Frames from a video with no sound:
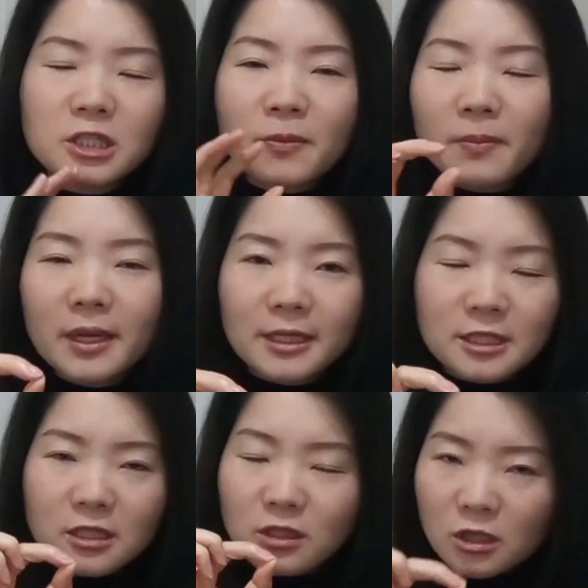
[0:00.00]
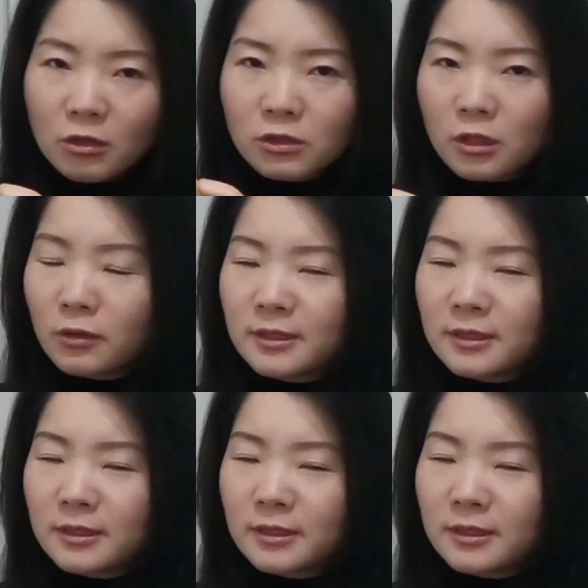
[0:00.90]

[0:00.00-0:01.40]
10 minutes in total.